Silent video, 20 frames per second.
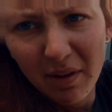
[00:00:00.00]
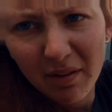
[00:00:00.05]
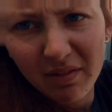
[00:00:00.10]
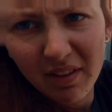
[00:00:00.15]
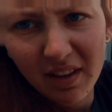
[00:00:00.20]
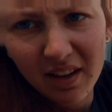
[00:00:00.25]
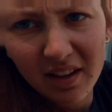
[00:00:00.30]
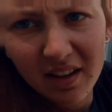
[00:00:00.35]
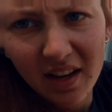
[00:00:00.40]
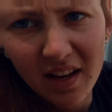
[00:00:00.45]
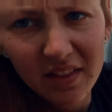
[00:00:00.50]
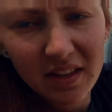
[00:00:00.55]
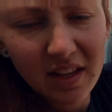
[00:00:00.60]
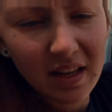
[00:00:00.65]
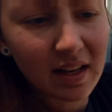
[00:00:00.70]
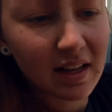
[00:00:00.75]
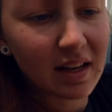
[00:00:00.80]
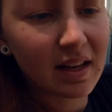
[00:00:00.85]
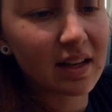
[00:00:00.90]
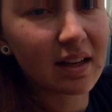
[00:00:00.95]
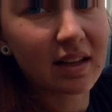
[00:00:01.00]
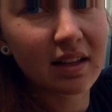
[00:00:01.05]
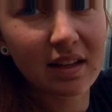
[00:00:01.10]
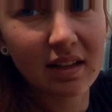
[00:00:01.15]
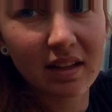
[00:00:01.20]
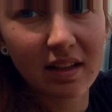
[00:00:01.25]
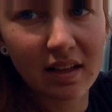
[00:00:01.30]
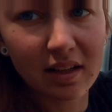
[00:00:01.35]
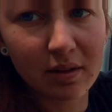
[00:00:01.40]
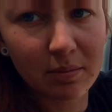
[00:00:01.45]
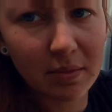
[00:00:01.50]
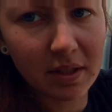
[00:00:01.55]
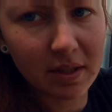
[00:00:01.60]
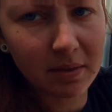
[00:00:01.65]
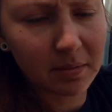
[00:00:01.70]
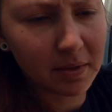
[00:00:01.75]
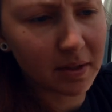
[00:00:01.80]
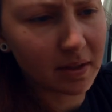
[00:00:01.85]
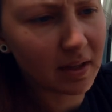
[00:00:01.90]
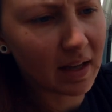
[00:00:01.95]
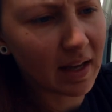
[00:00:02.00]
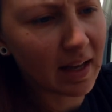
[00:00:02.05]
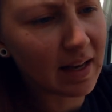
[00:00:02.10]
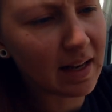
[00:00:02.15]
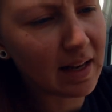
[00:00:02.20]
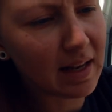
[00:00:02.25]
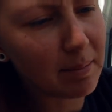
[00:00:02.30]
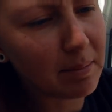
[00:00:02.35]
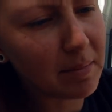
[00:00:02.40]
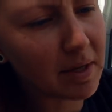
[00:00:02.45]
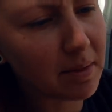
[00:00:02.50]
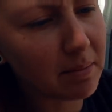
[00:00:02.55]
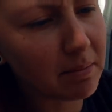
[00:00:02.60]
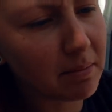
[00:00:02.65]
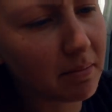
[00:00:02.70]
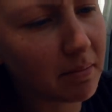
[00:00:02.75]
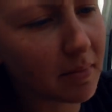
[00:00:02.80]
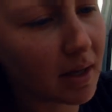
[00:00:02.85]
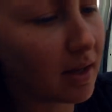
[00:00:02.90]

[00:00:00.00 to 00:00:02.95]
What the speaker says: my finger at the aluminum. It's really